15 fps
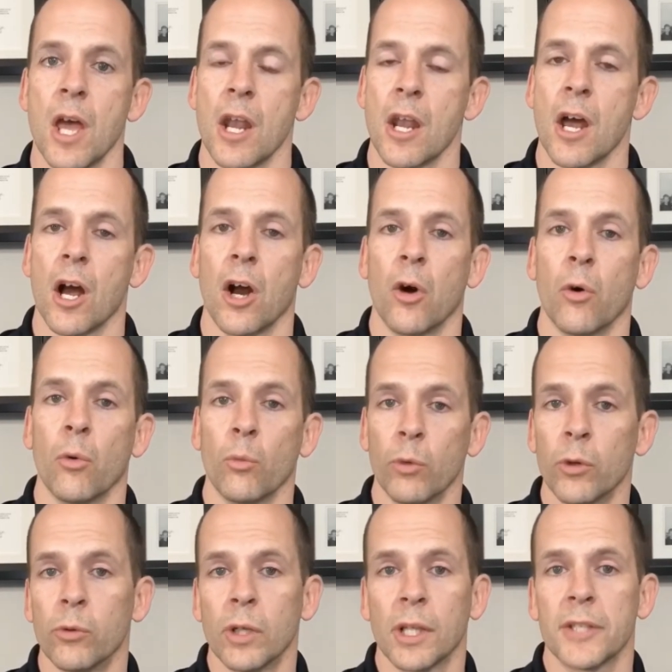Now,
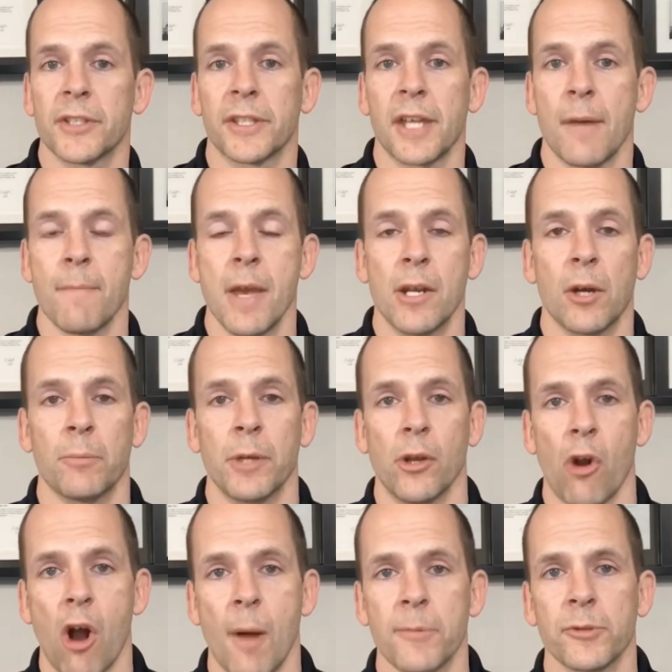we realize that that may not be an
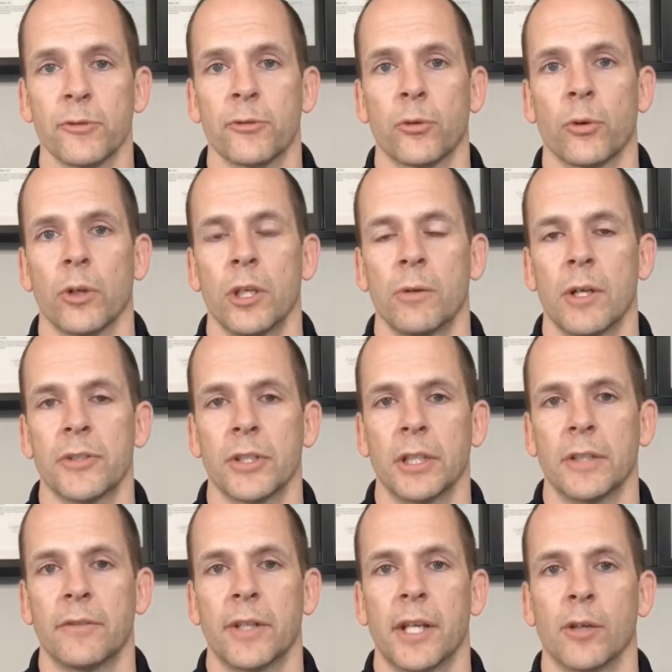option for you as you
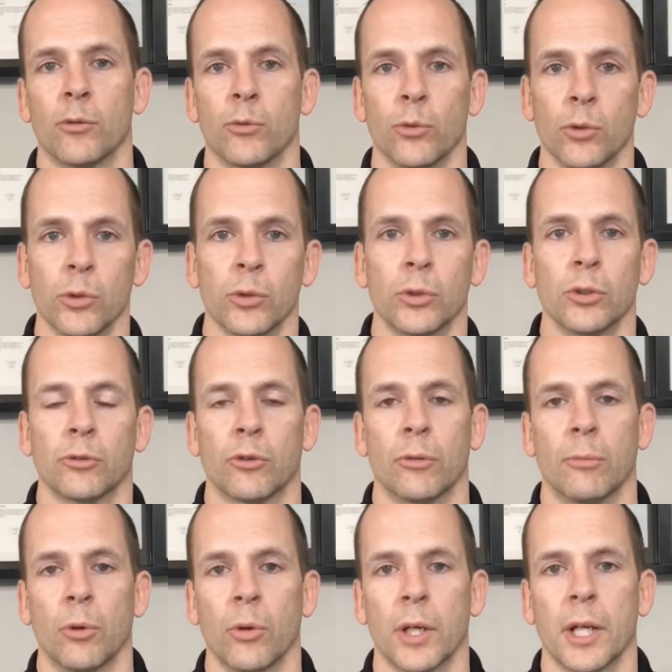live in a rural or
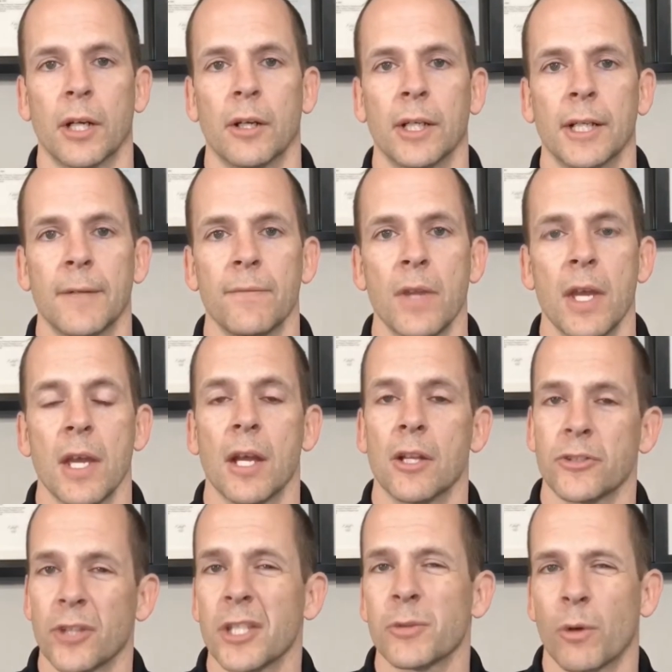remote area, and
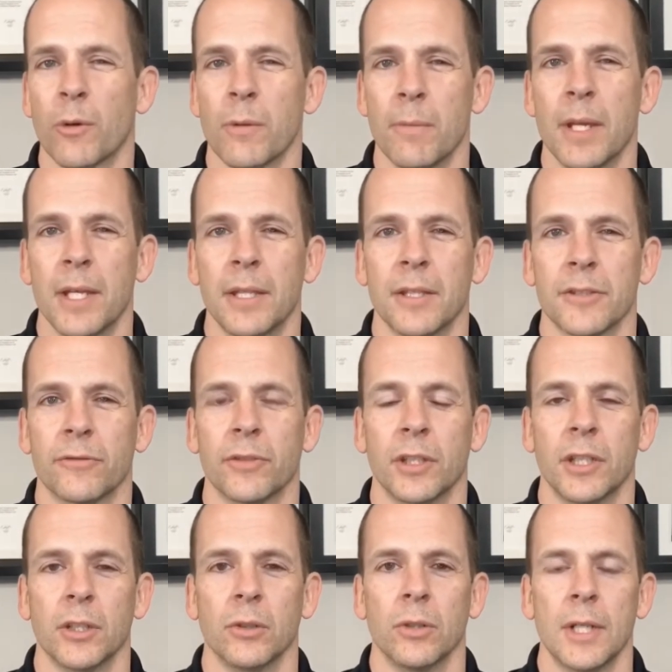so that's why we made this
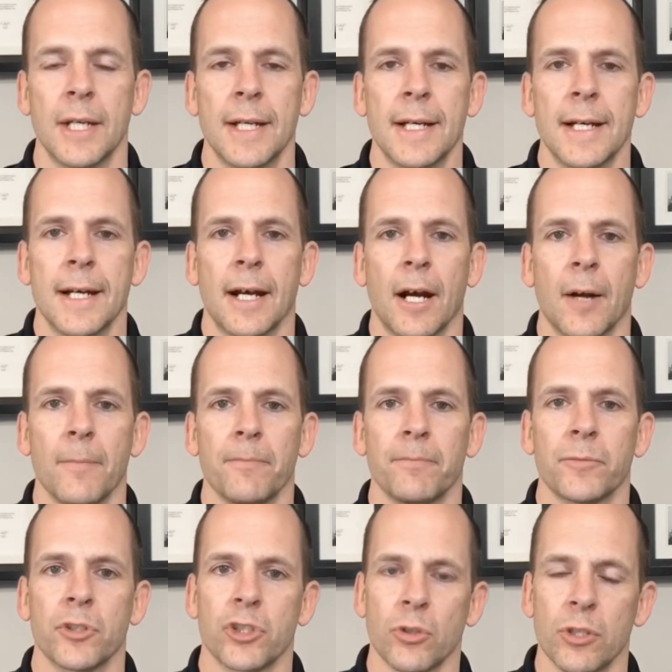video,
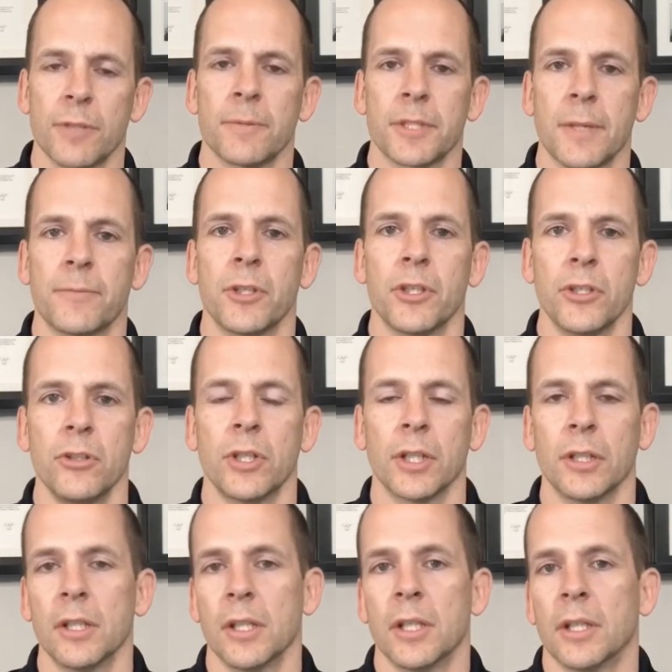to show you some steps that you
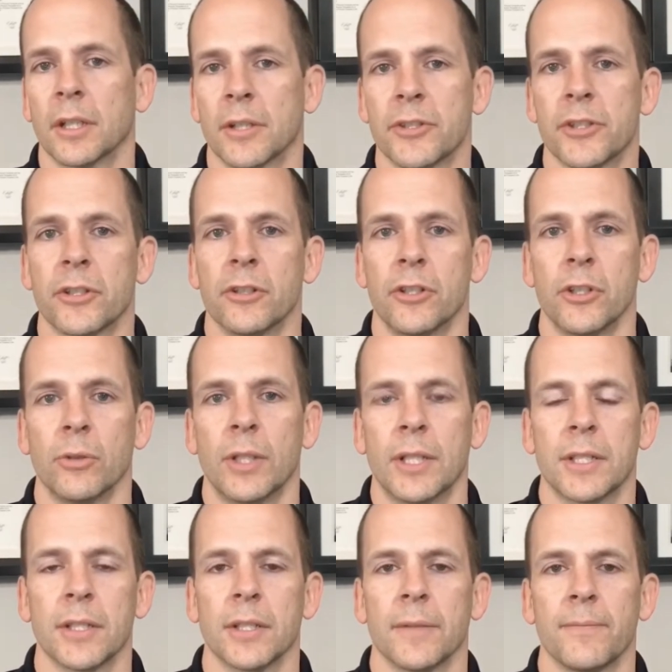can consider doing
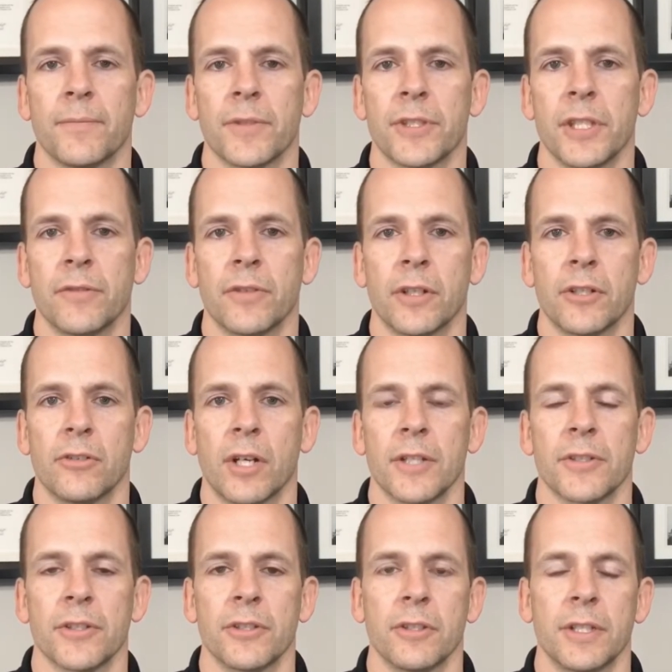to see if it
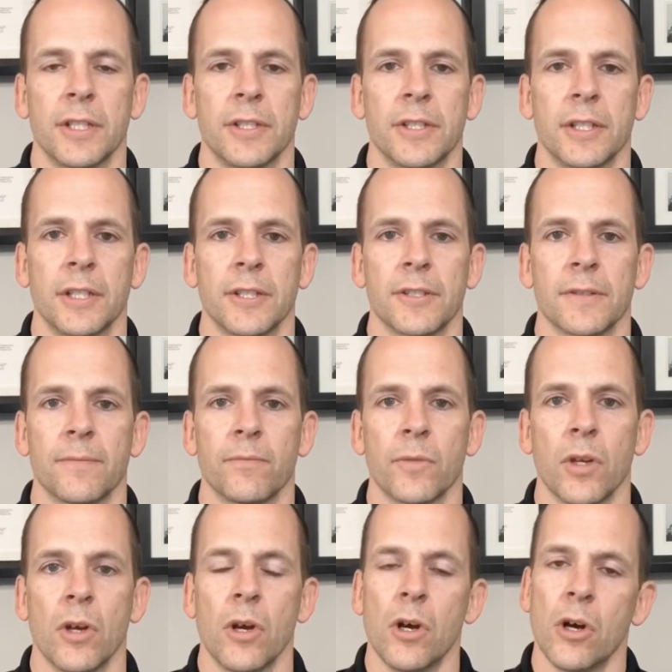addresses your dizziness.
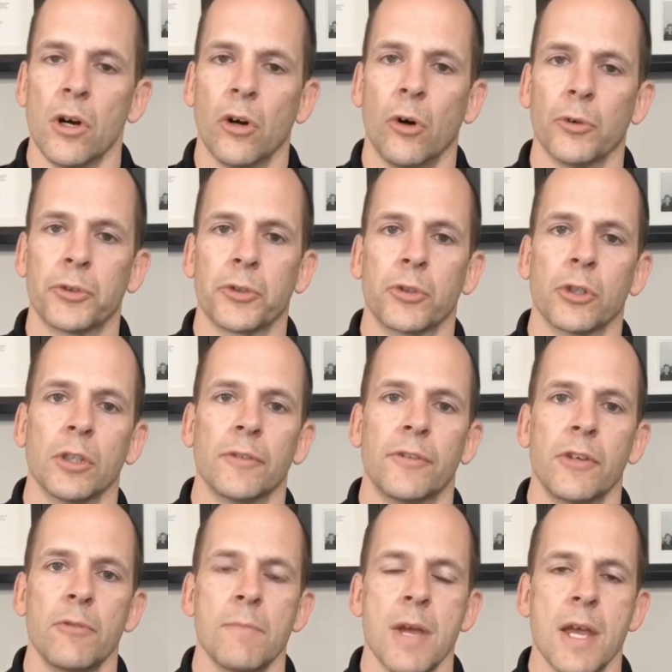
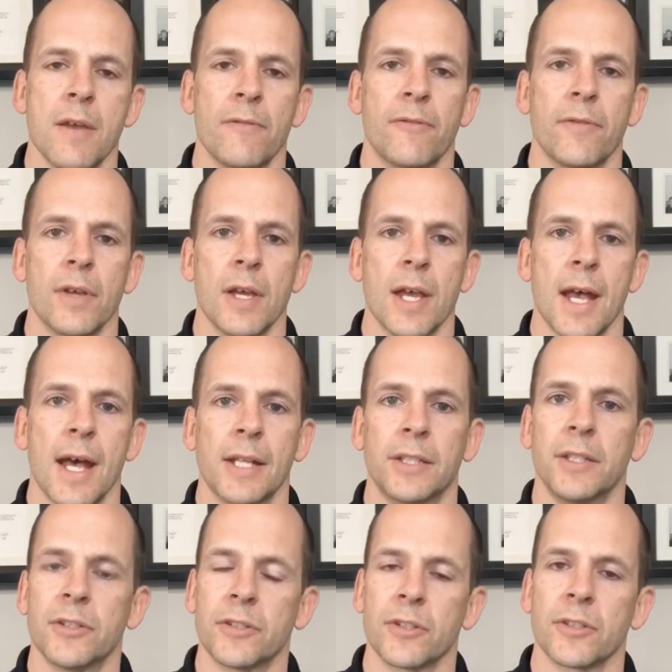Alternatively, you may have had
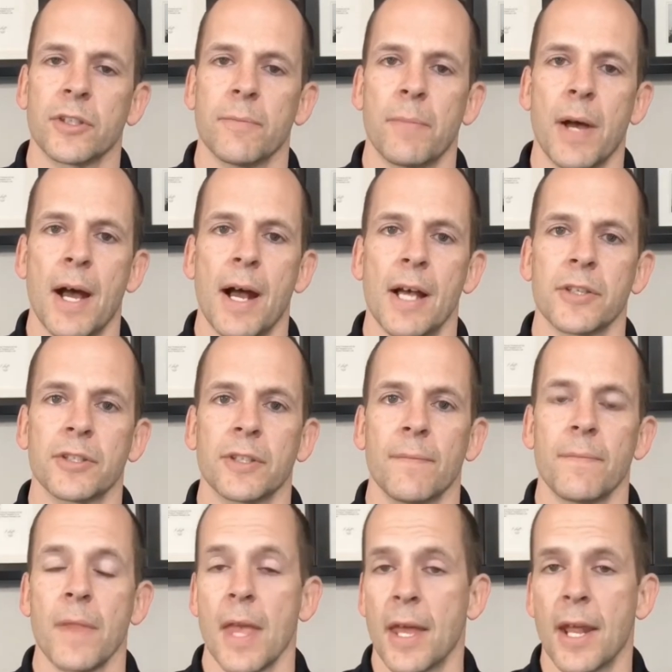dizziness in the past
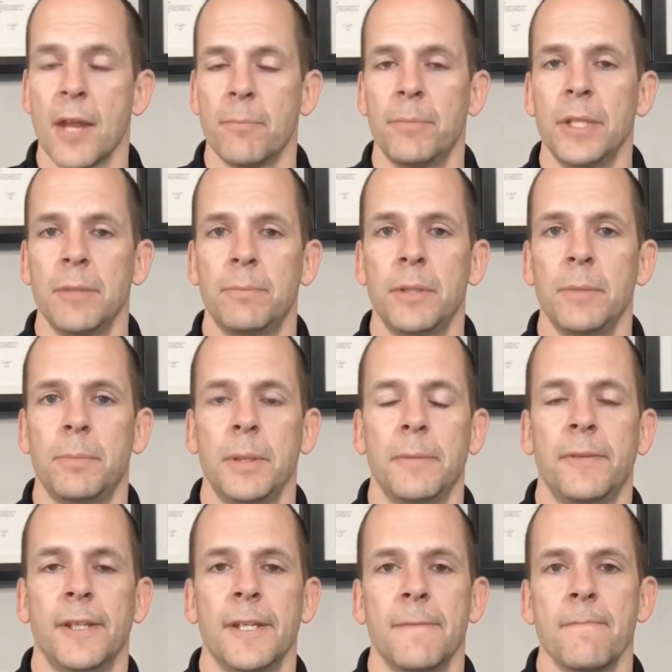and had
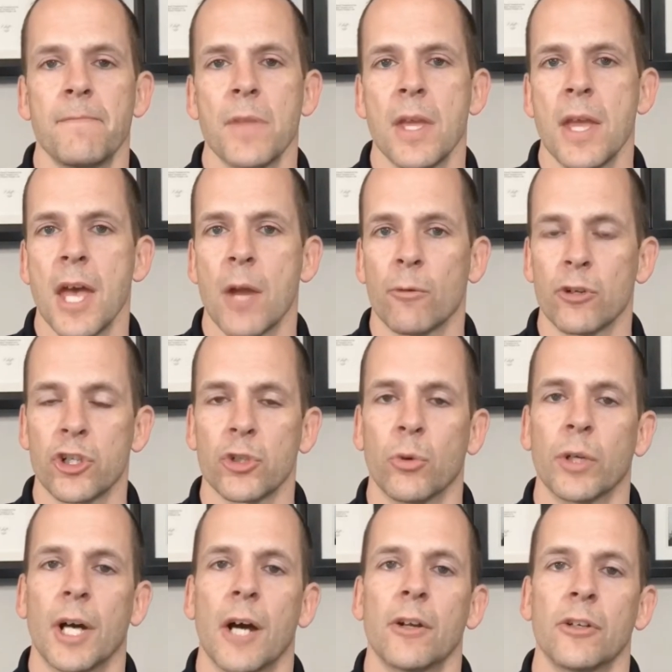BPPV and were
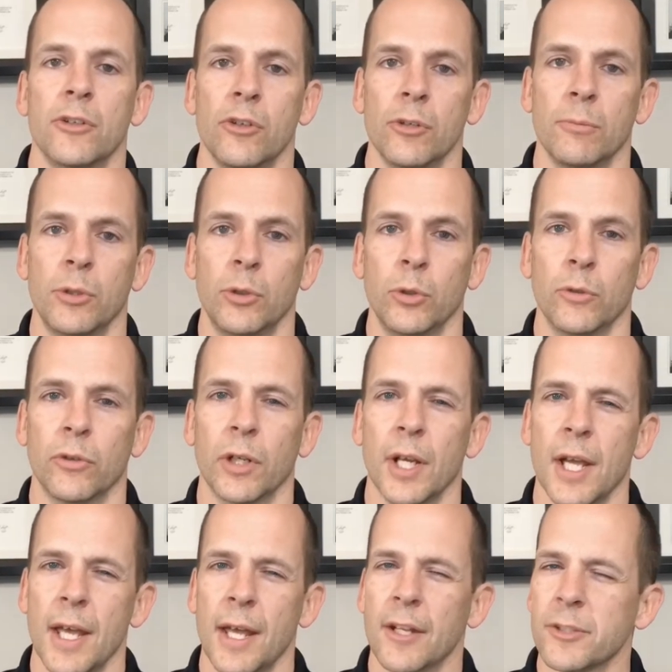shown how to do the maneuver, and
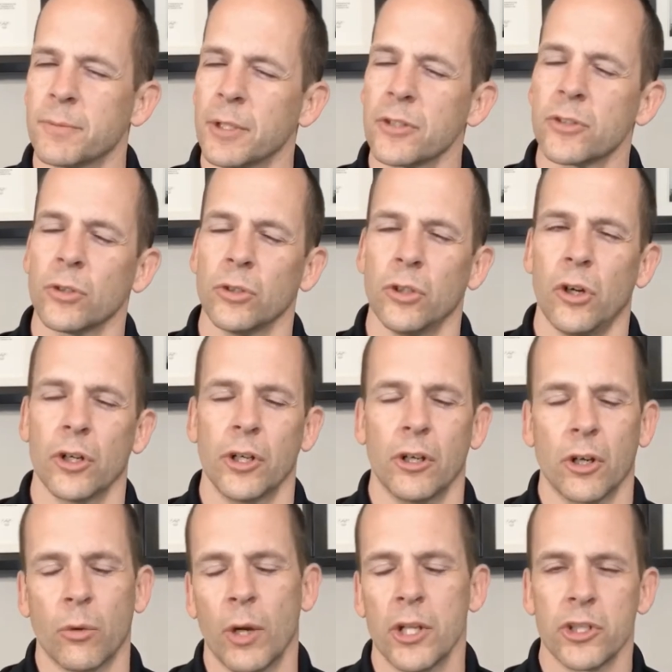it's been so long you're
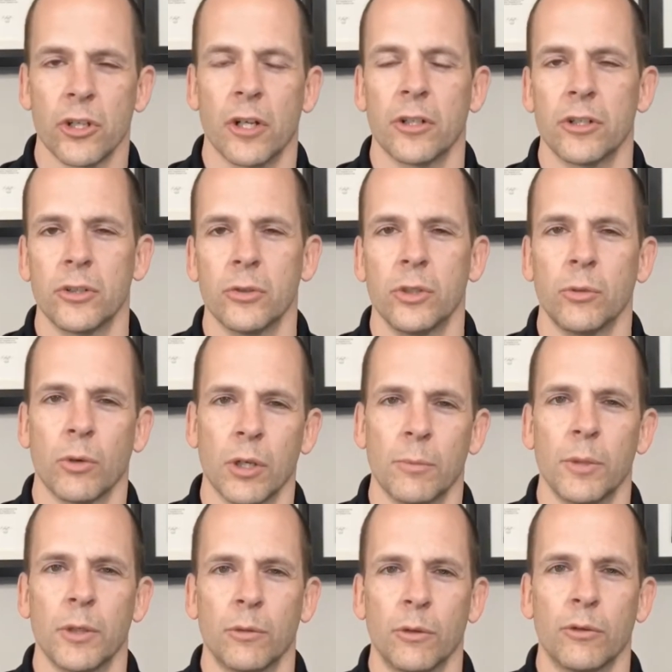not quite sure how to do it and you want a
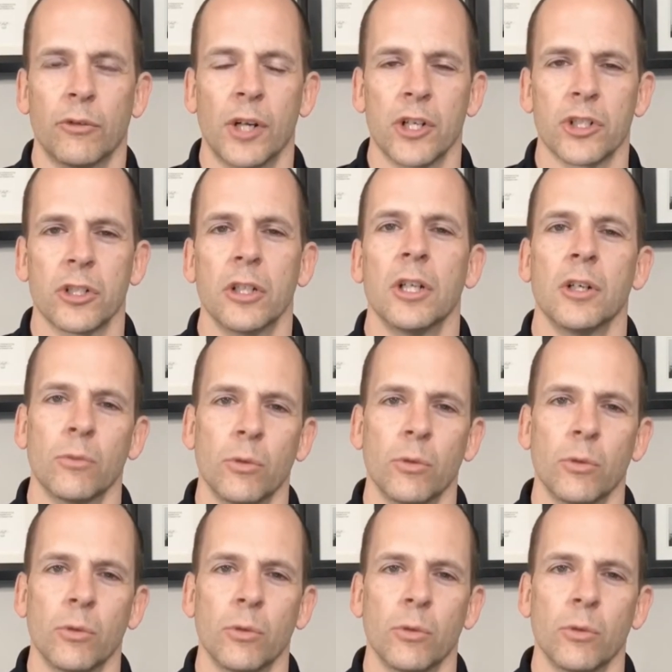bit of a refresher.